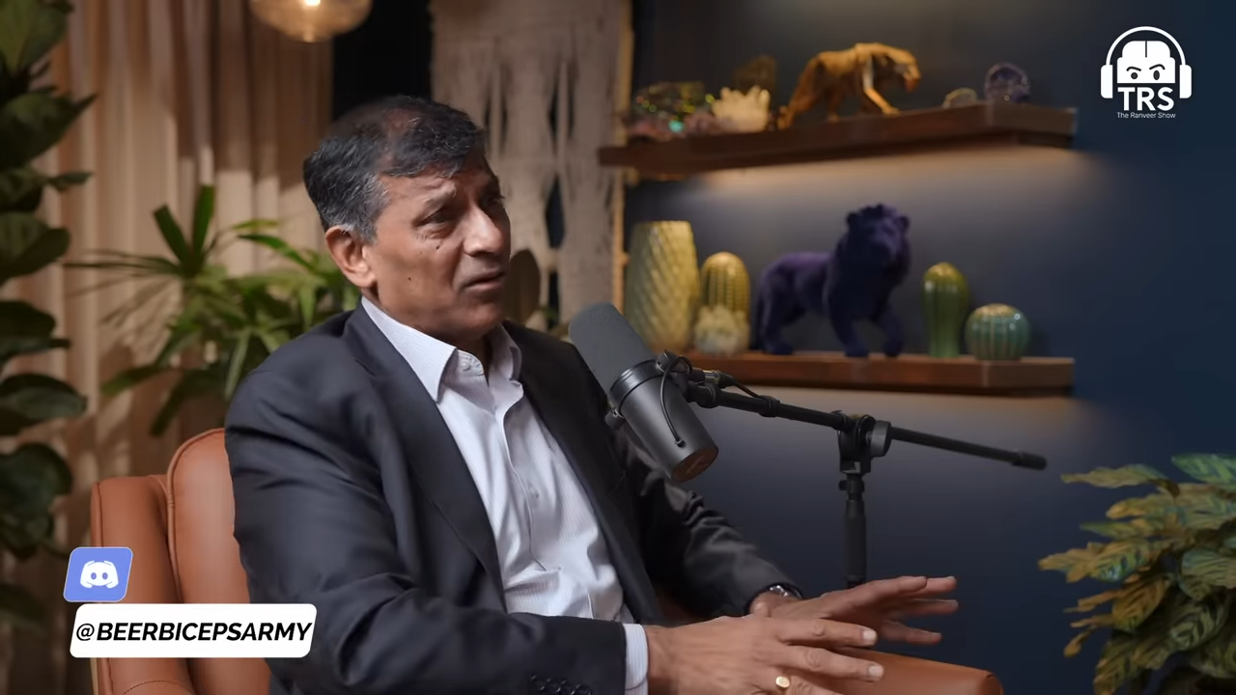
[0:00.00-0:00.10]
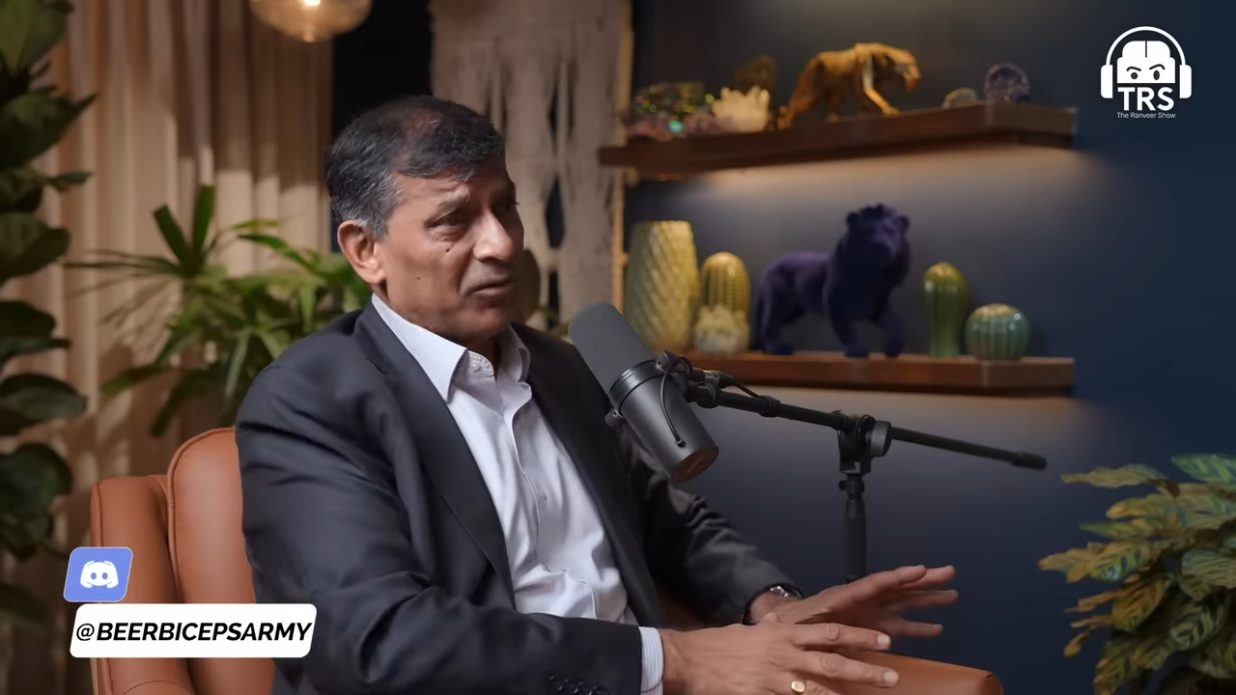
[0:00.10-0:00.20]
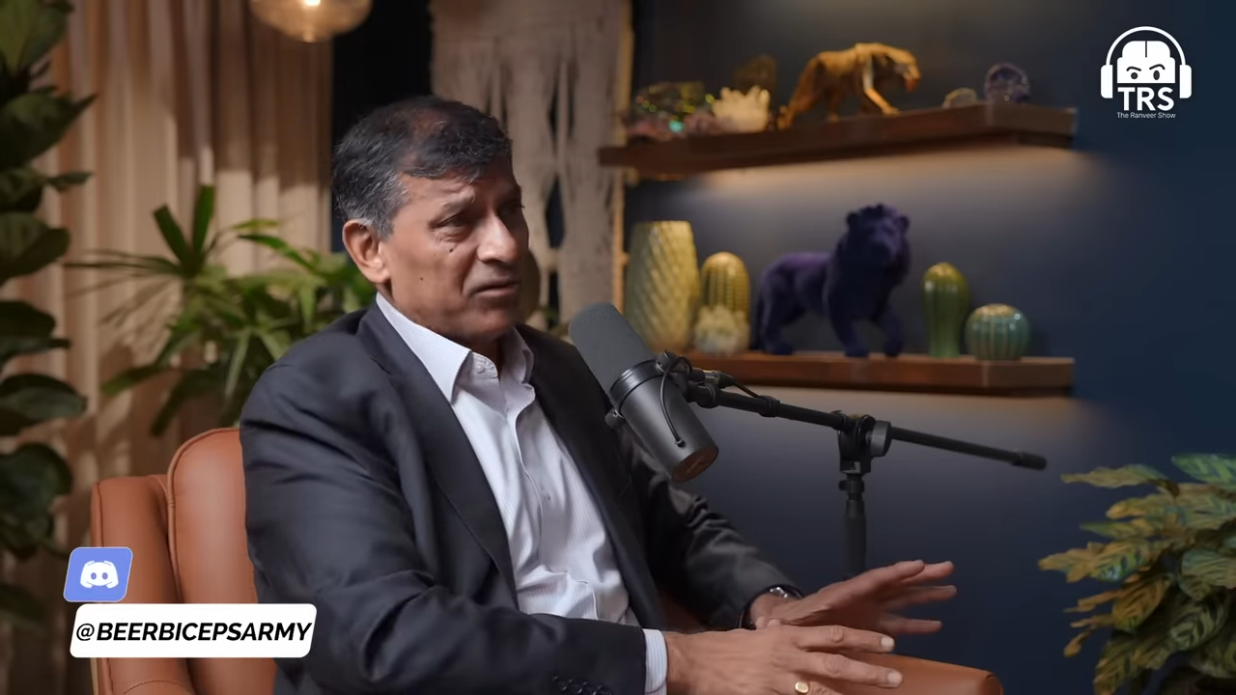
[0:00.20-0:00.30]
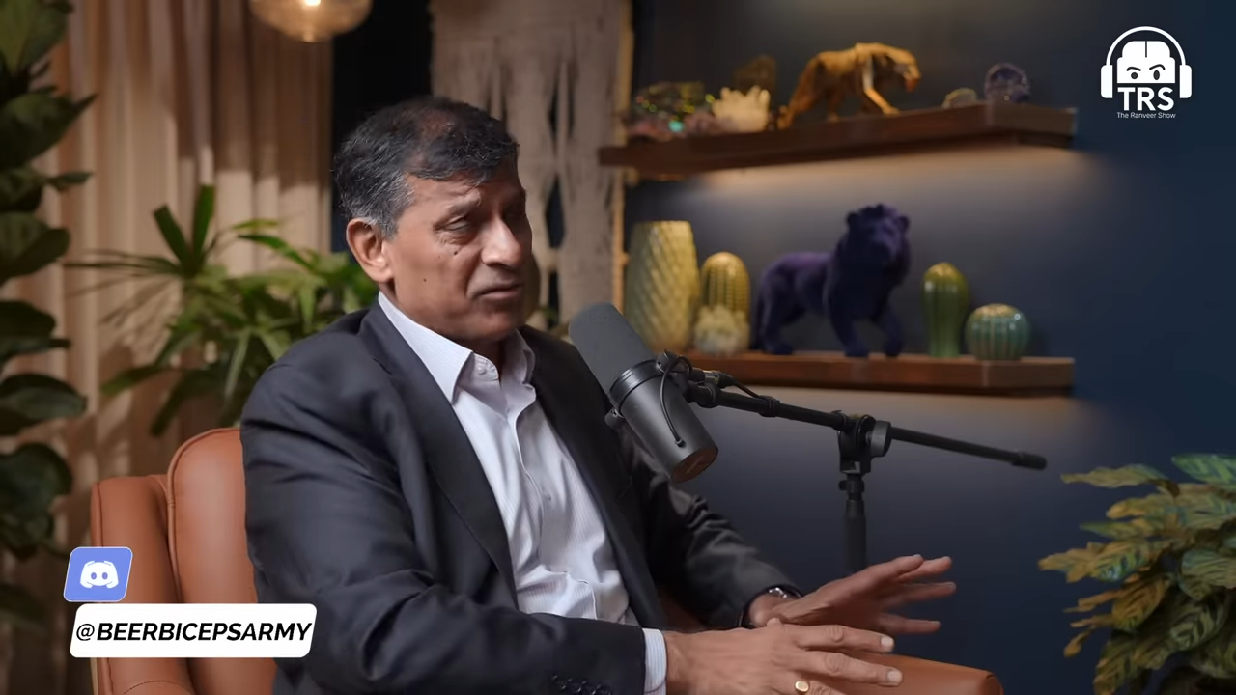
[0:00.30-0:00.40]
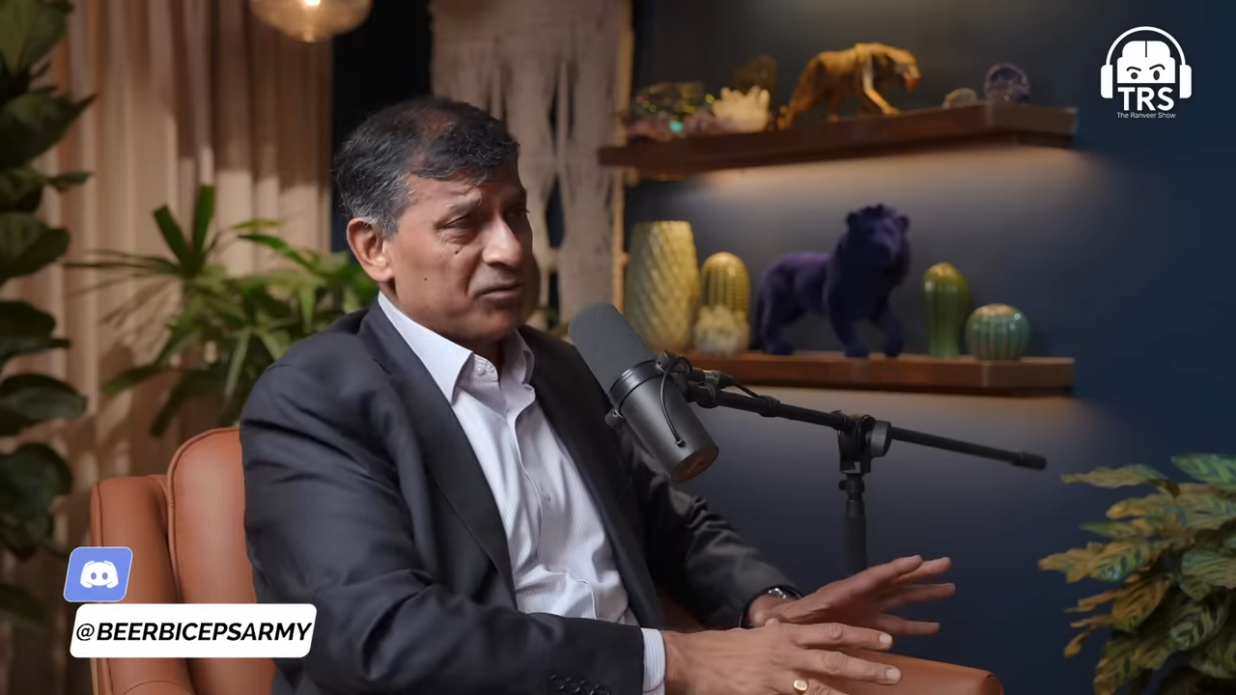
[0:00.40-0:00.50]
the
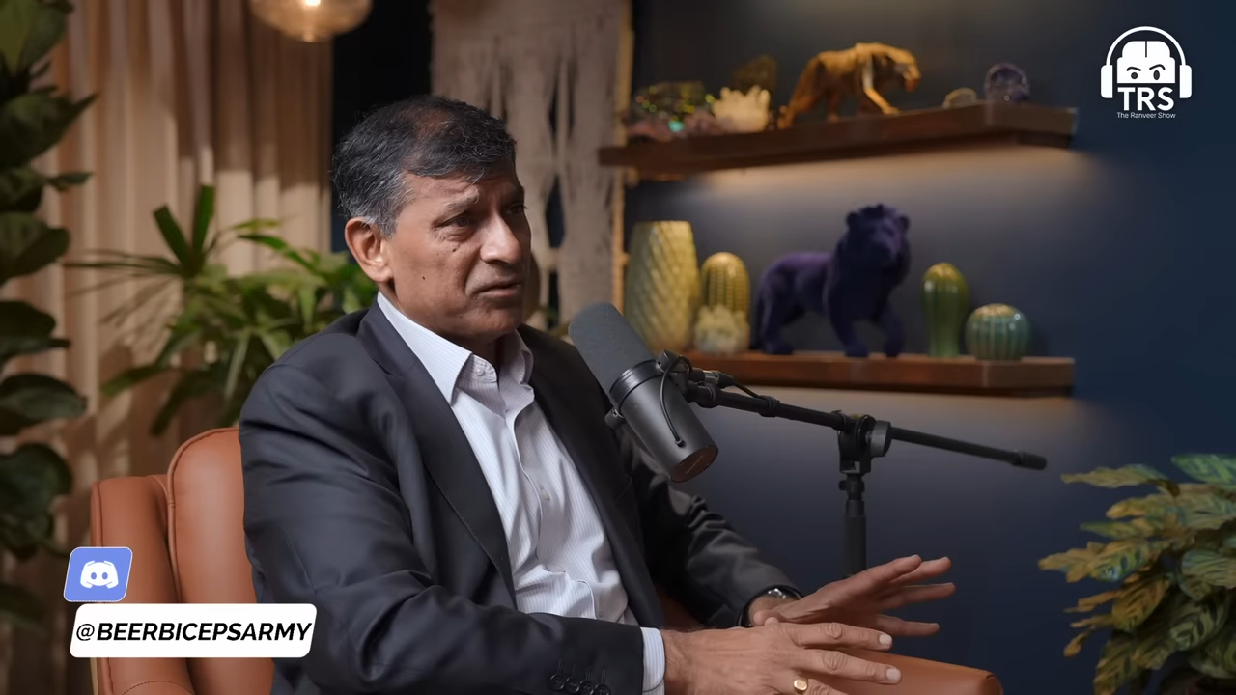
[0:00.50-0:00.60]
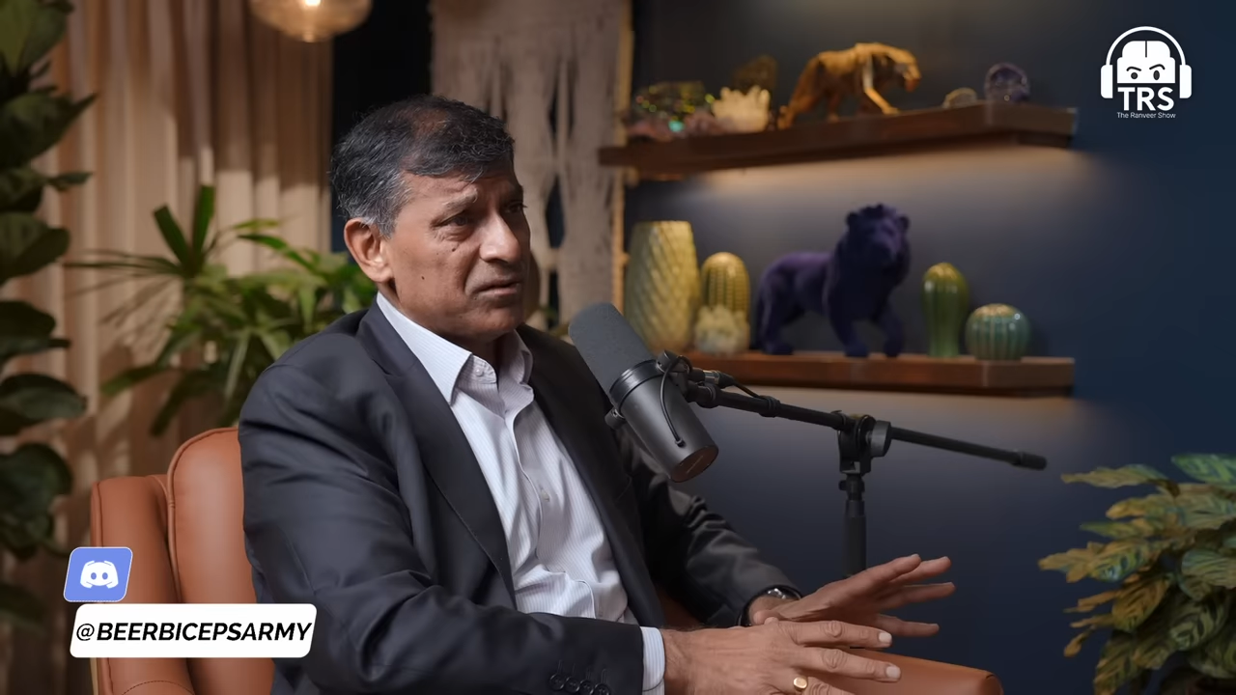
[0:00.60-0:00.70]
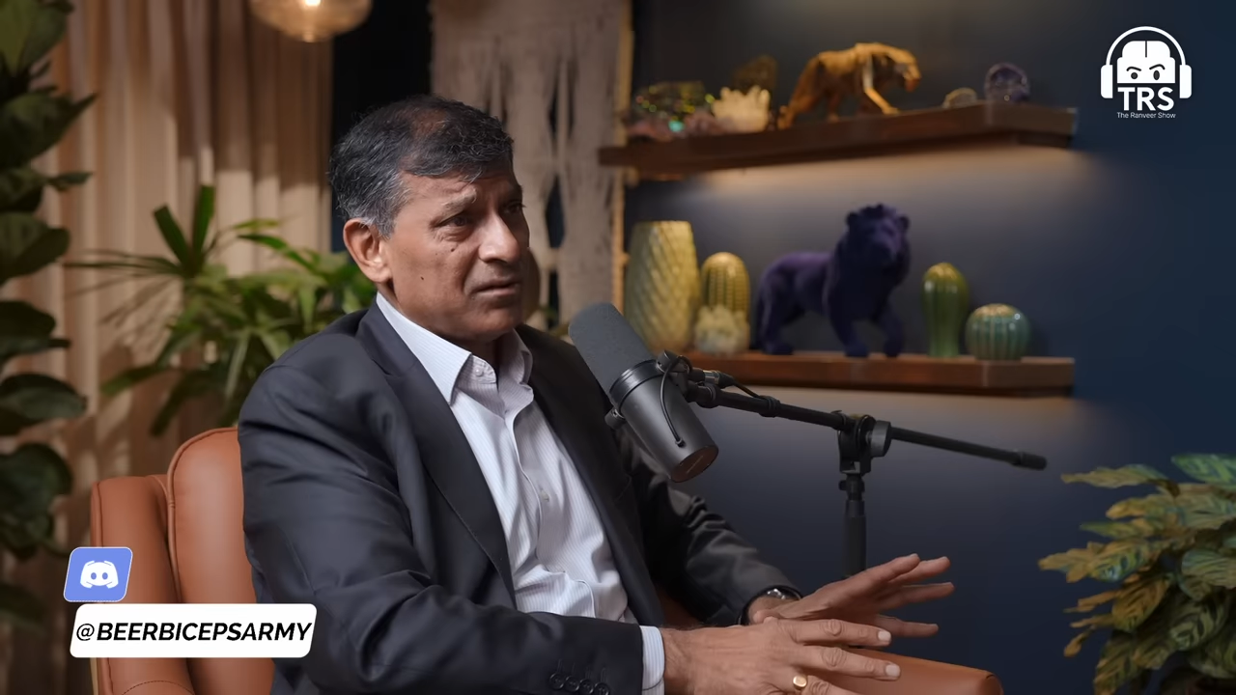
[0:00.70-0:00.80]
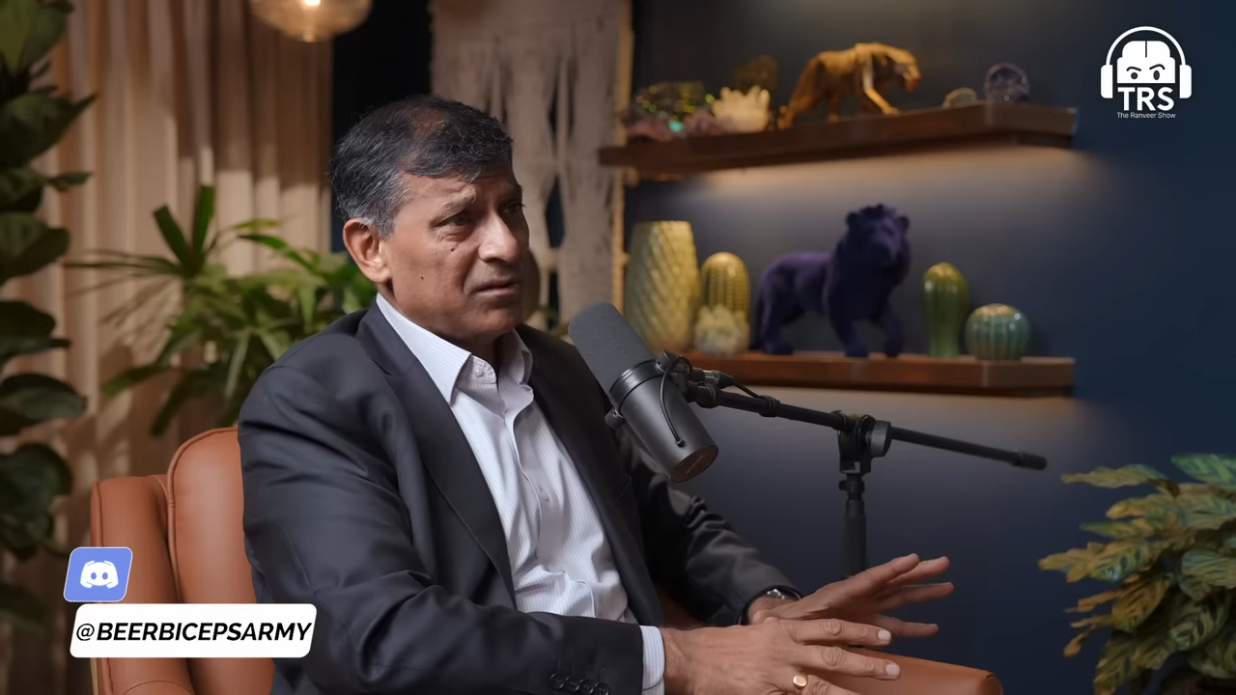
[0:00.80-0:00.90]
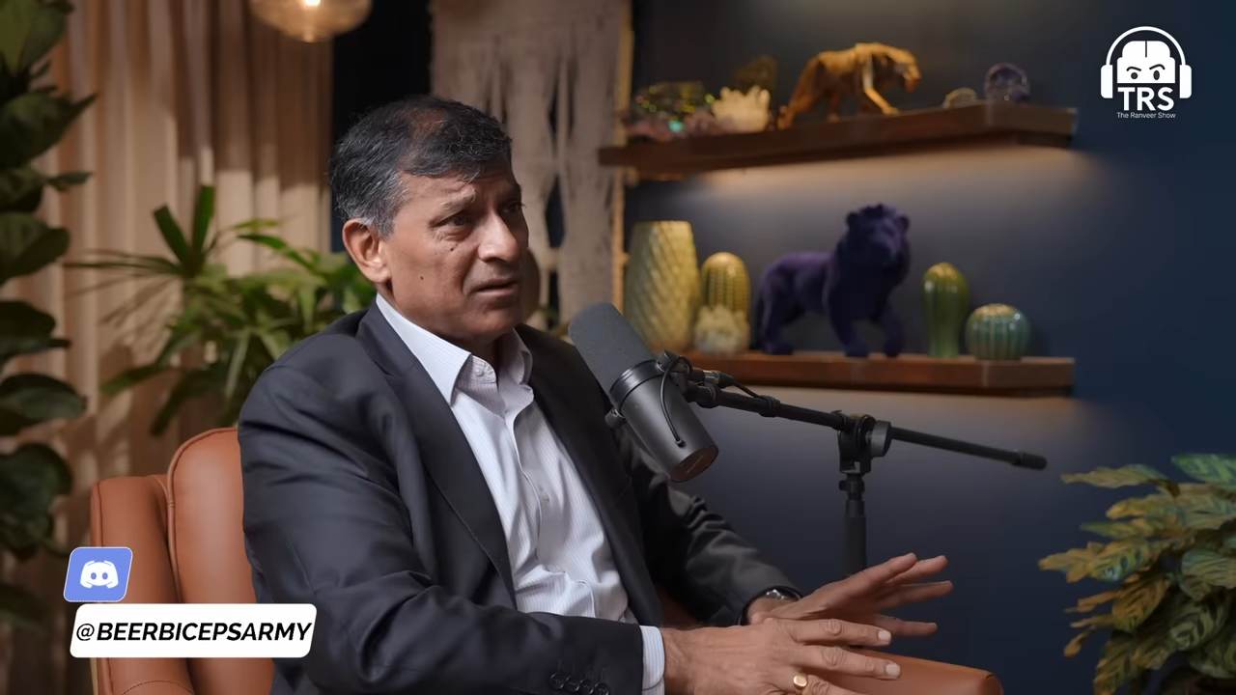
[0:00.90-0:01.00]

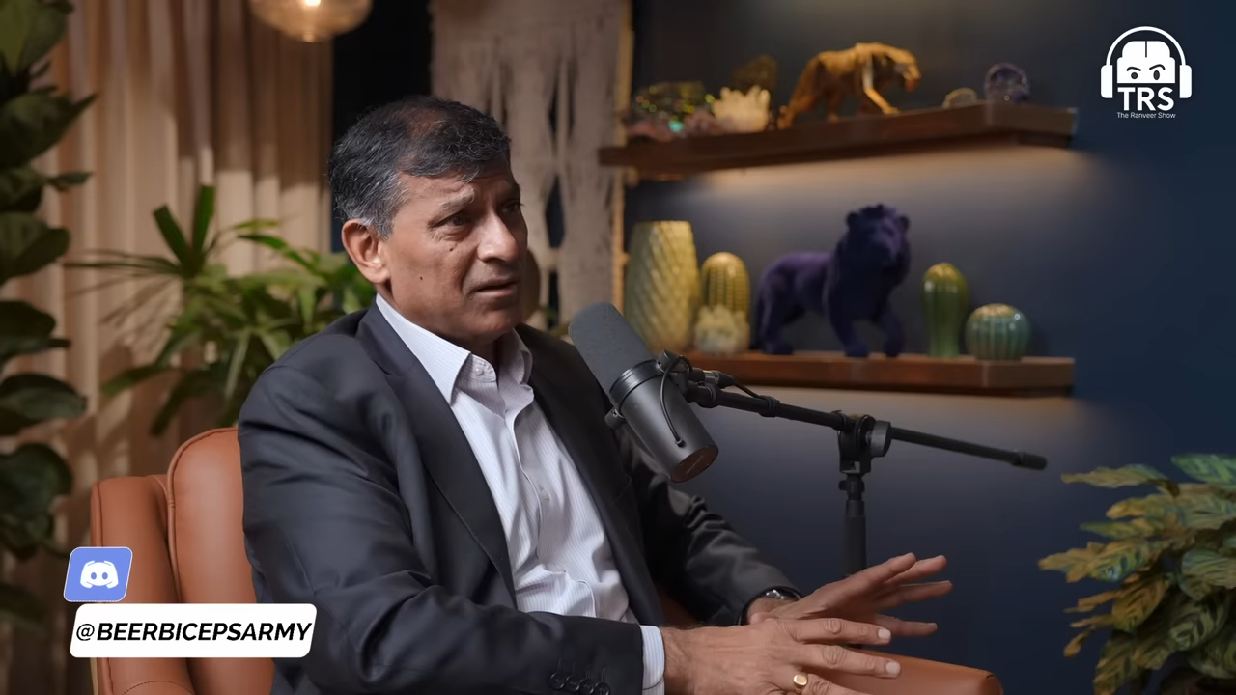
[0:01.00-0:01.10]
constitution.